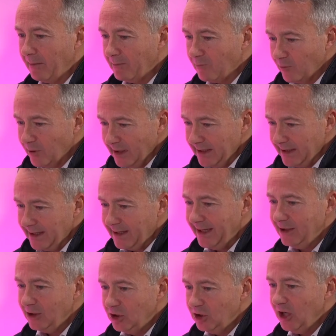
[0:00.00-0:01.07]
really
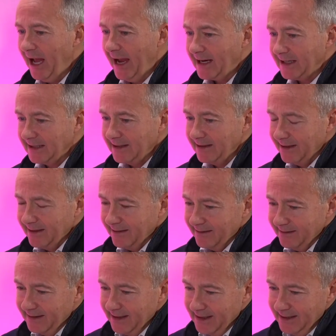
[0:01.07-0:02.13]
inject
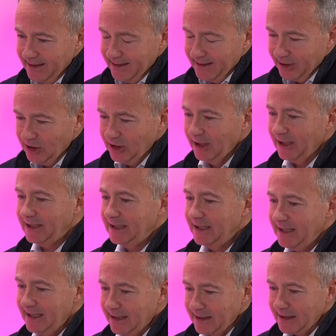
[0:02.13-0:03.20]
the
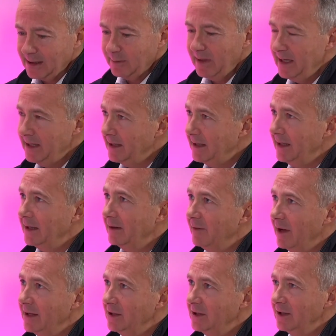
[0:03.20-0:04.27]
agility and the speed and the
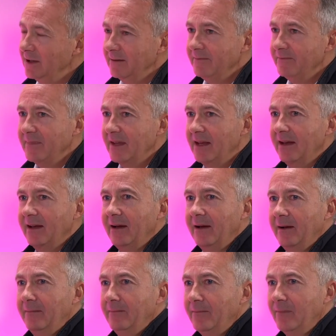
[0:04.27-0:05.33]
innovation.
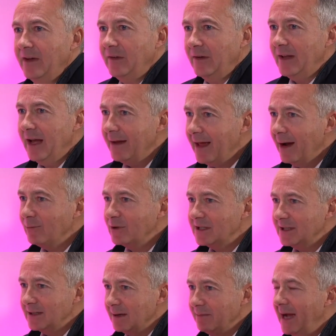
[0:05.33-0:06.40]
So that was
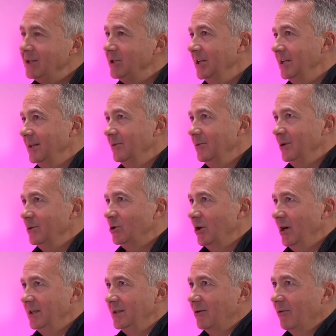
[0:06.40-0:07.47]
the magic that we were
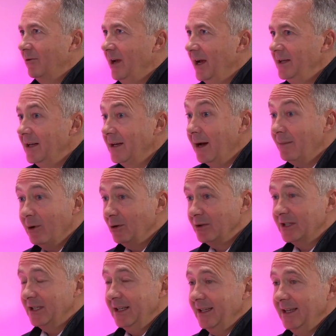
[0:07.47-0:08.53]
trying to create. And I'm not
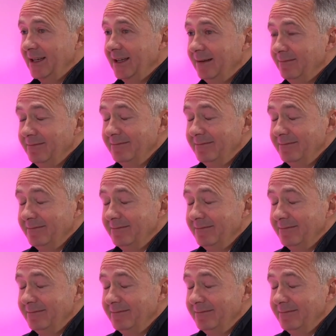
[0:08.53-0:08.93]
sitting here,